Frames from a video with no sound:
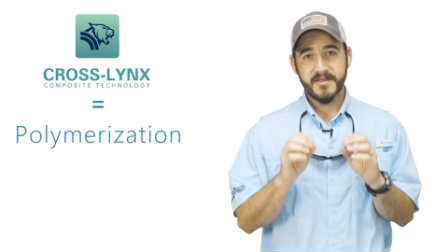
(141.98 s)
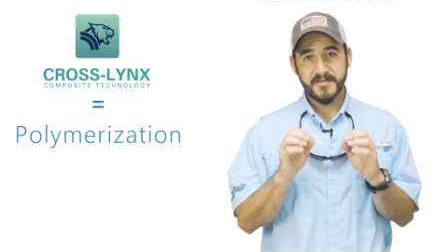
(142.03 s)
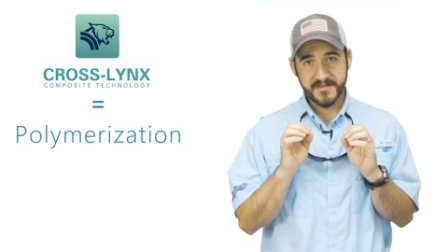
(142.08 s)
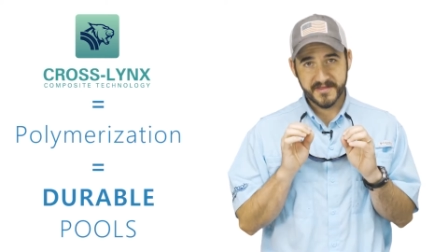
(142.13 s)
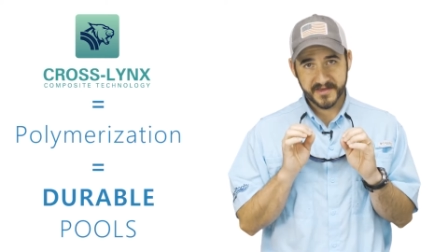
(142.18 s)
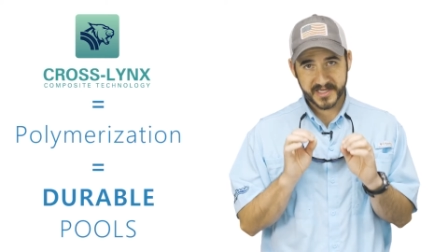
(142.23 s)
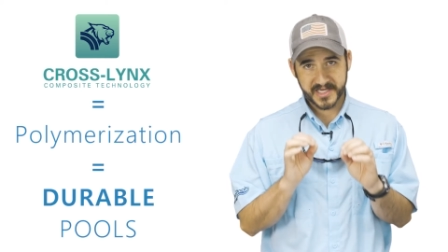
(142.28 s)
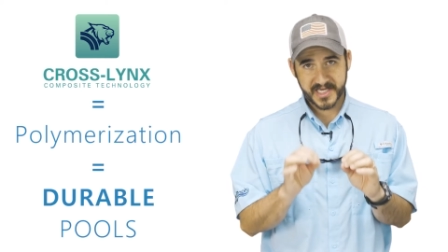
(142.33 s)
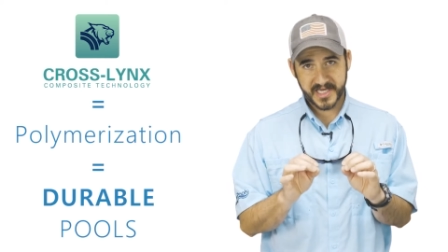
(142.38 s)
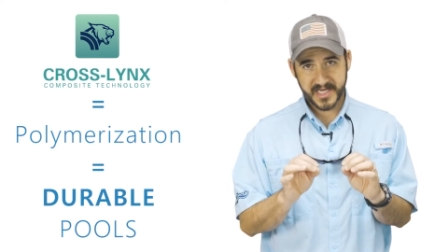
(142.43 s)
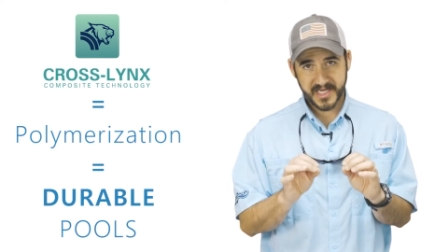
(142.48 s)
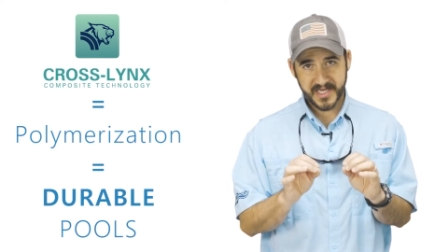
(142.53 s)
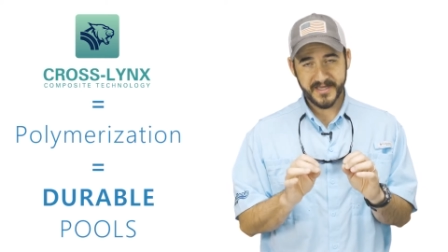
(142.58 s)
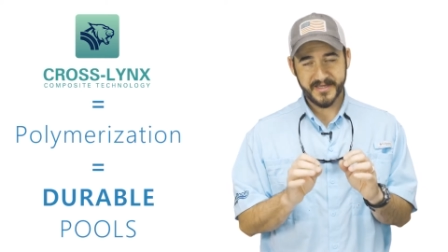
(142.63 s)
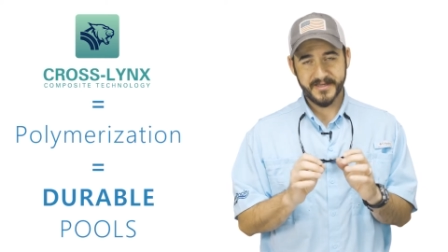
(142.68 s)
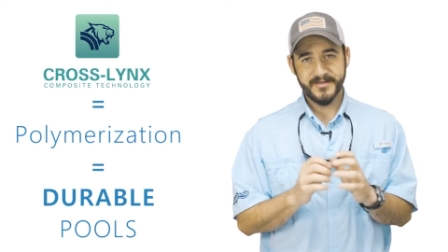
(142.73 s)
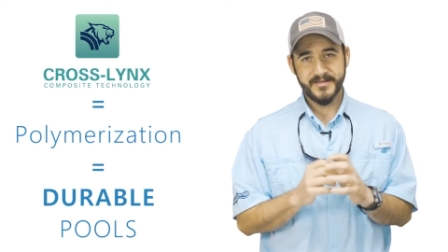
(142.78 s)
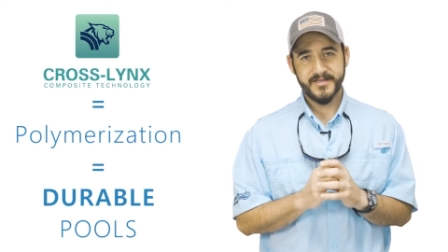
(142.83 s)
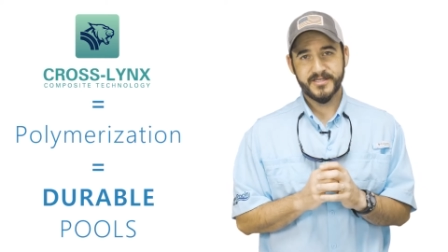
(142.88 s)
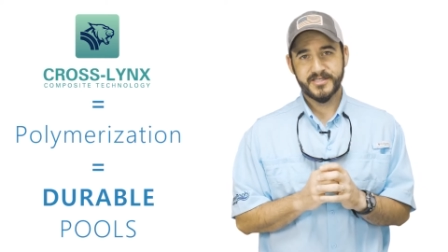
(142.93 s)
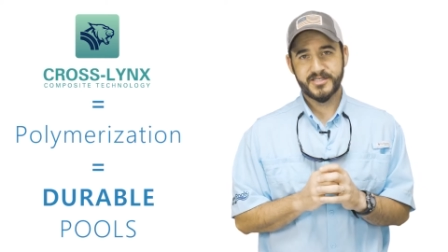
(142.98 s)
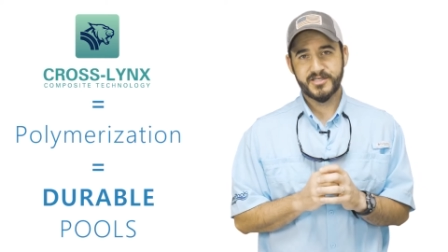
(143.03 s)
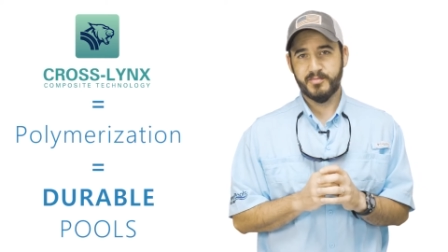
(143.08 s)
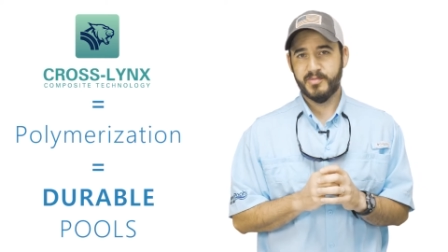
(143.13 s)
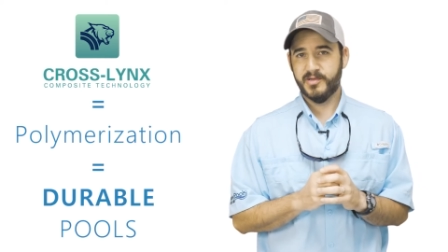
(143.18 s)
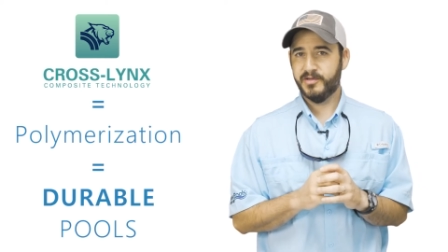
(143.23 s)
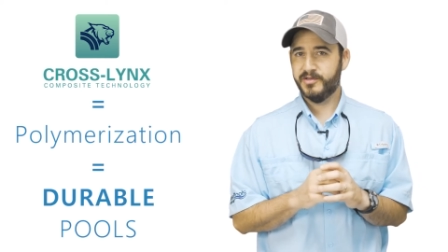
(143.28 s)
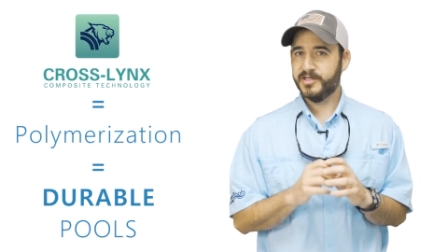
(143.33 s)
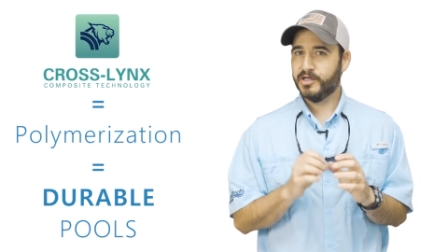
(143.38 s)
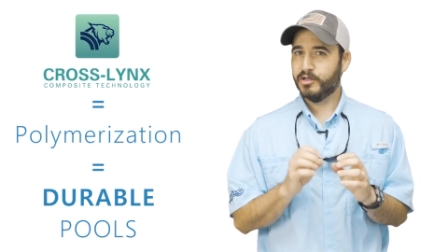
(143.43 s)
the key to
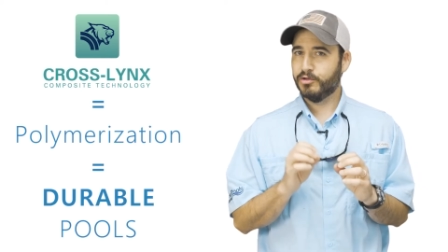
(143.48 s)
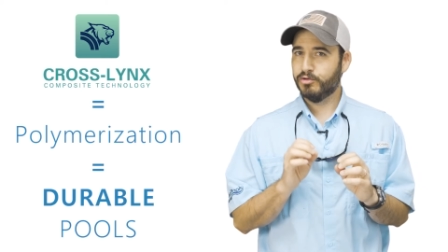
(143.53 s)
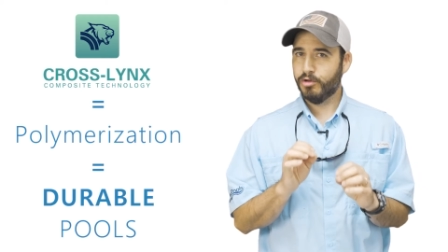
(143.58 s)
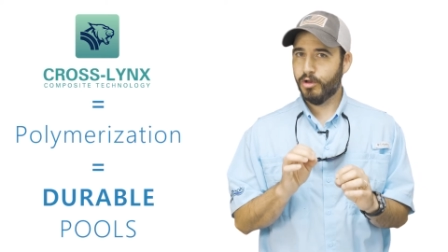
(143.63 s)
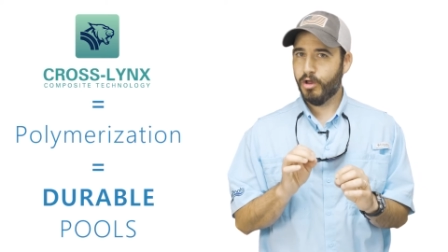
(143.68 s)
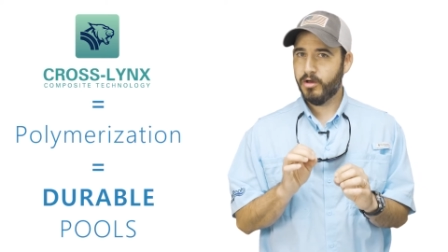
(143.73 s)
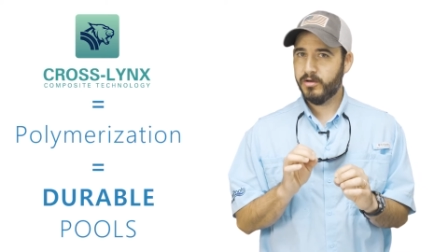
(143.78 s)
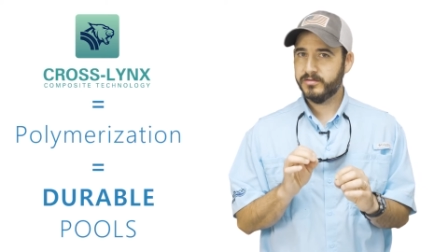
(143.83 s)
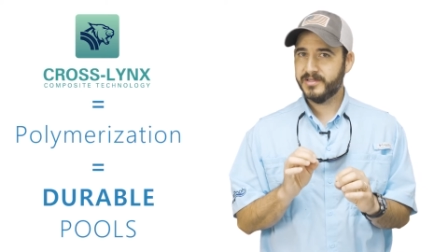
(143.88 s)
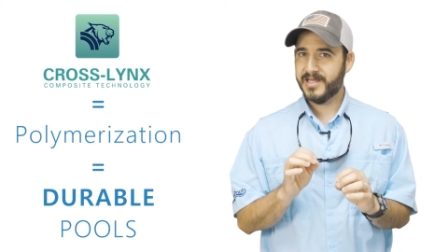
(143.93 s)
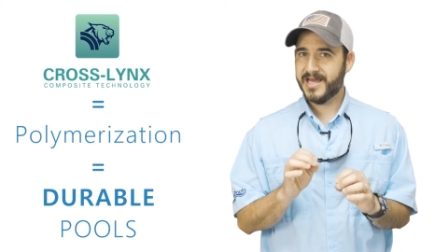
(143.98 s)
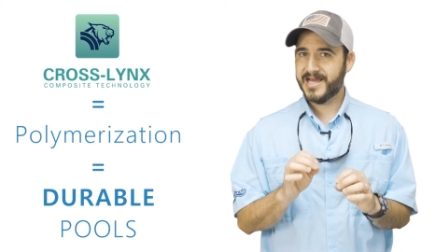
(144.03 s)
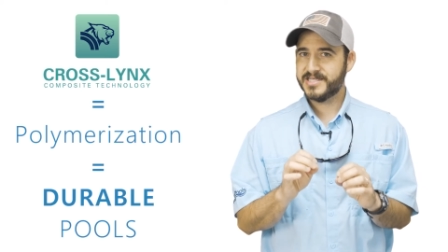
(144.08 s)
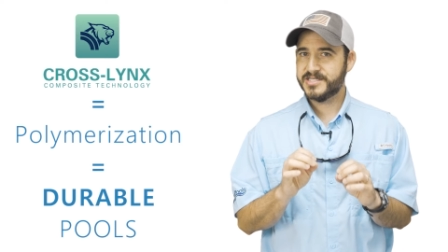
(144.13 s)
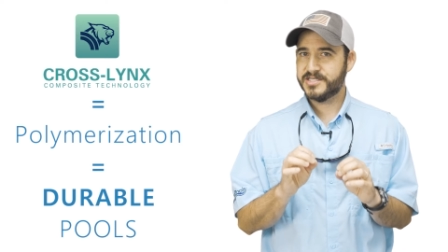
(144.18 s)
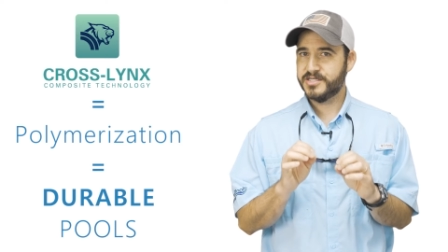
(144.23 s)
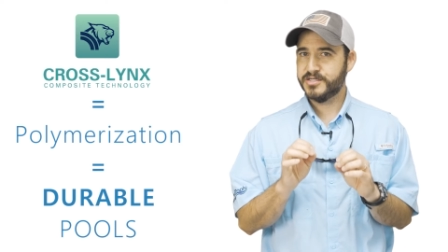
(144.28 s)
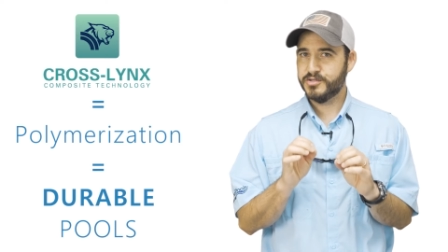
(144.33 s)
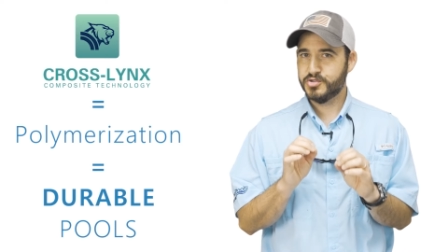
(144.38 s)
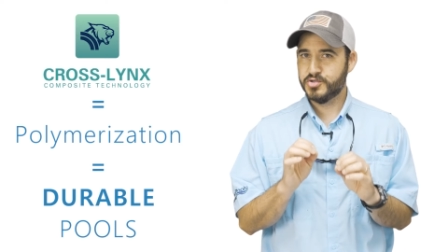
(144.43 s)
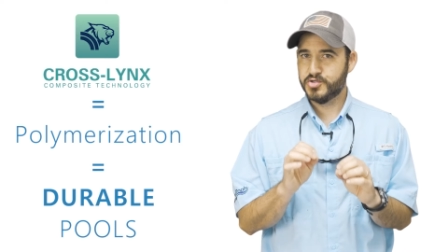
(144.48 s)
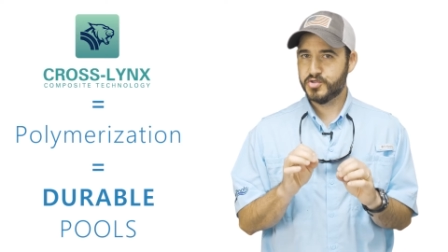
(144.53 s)
building a long-lasting,